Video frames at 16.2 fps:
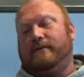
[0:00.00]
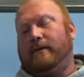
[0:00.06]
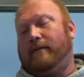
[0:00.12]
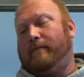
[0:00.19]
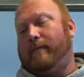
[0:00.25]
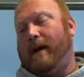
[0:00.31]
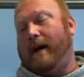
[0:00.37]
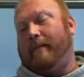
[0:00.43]
or
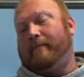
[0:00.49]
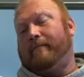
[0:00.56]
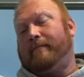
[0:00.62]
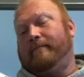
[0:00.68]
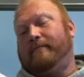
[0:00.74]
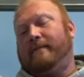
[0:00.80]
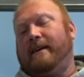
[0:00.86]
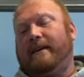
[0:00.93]
pop
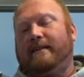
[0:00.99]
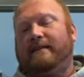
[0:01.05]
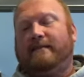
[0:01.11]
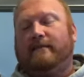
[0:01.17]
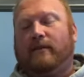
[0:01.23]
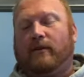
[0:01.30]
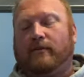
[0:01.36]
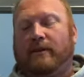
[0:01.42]
things,
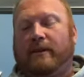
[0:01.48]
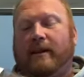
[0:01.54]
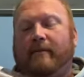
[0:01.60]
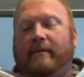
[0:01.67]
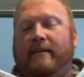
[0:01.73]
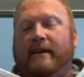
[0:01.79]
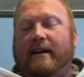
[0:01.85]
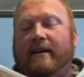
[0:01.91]
they're only
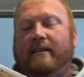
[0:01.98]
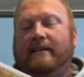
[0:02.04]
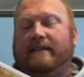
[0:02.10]
coming there.